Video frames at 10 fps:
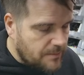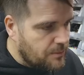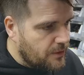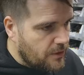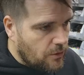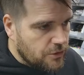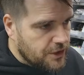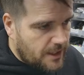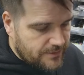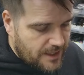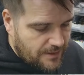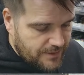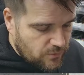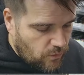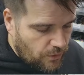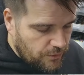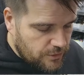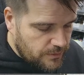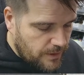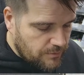But all you have to have is 1 or
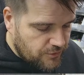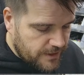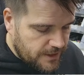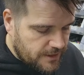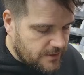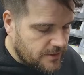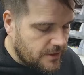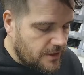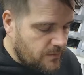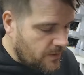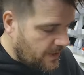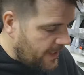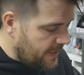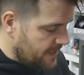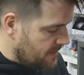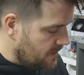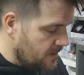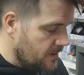2 ohms resistance, and you will get heat.